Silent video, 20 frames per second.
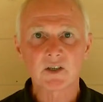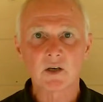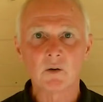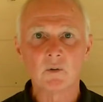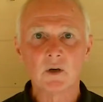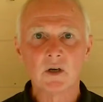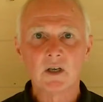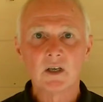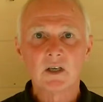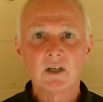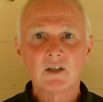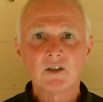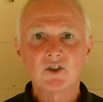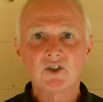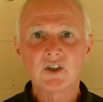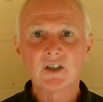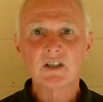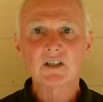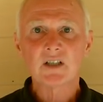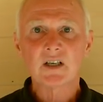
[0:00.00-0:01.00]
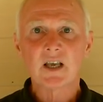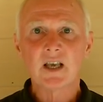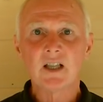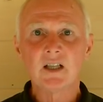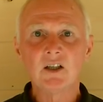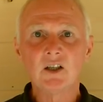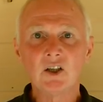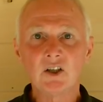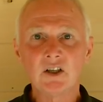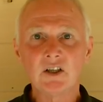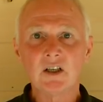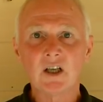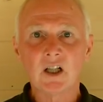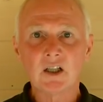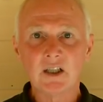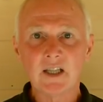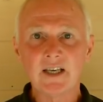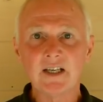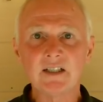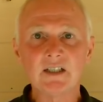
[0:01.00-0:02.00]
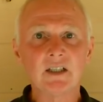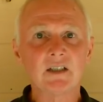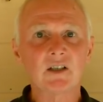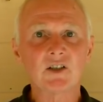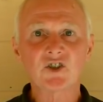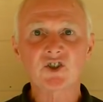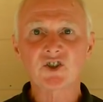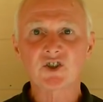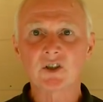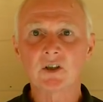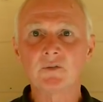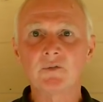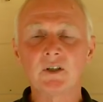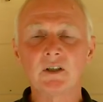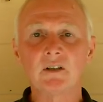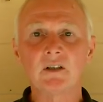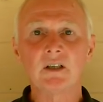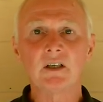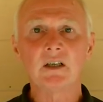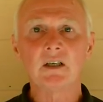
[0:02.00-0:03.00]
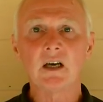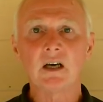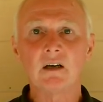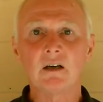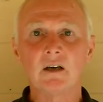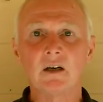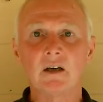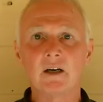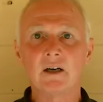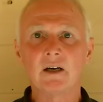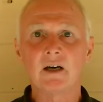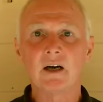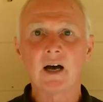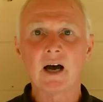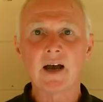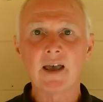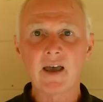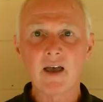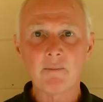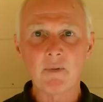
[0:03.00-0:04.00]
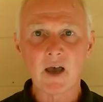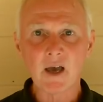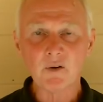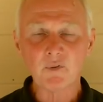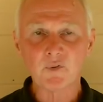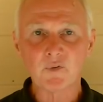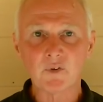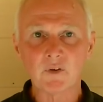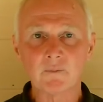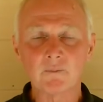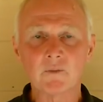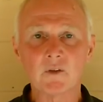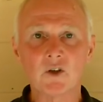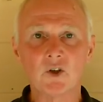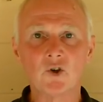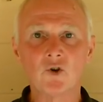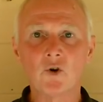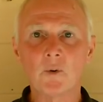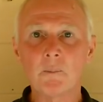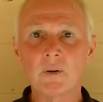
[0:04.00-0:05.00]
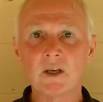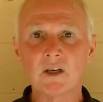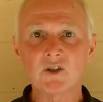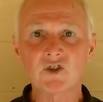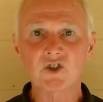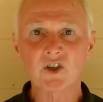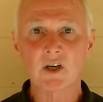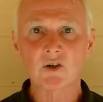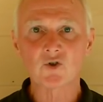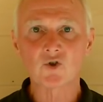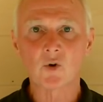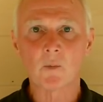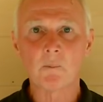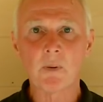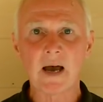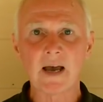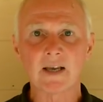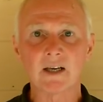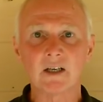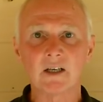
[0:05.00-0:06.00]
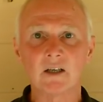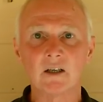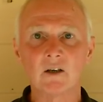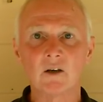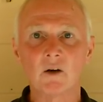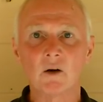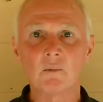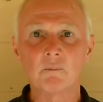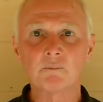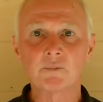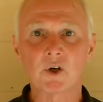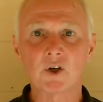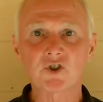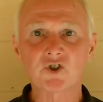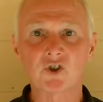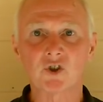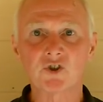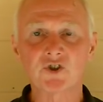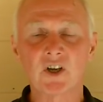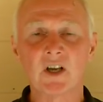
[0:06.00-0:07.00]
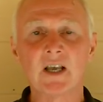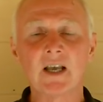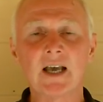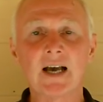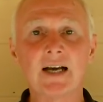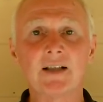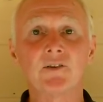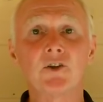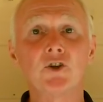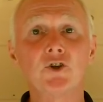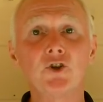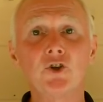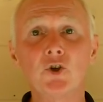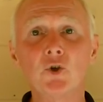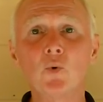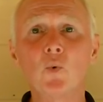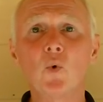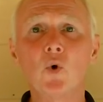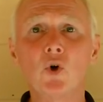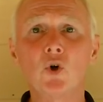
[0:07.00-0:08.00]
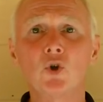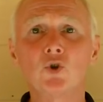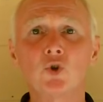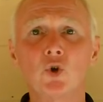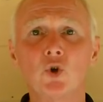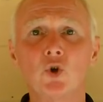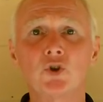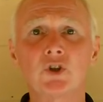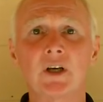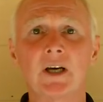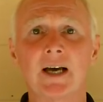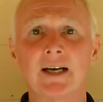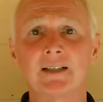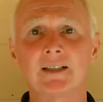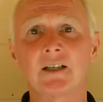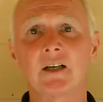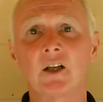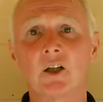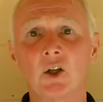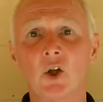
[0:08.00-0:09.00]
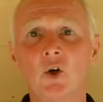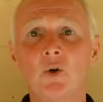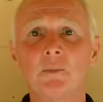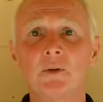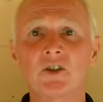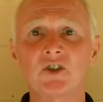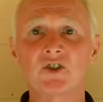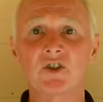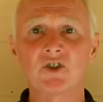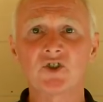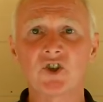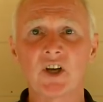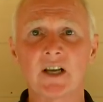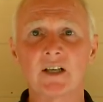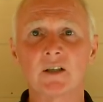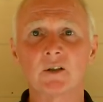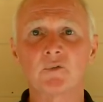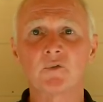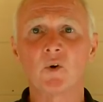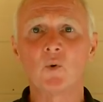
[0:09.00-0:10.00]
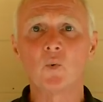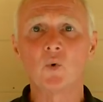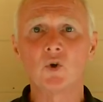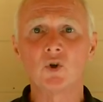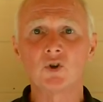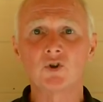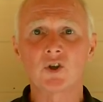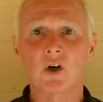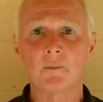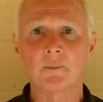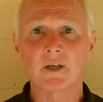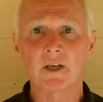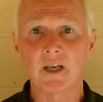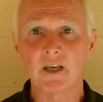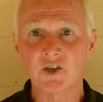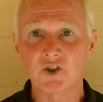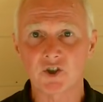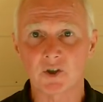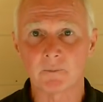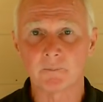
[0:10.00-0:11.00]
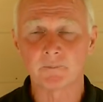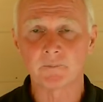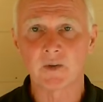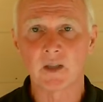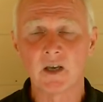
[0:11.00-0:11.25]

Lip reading: So, she's a lady that's serving the IMF, European Central Bank, Brussels, and the New World Order and the globalist agenda for world domination.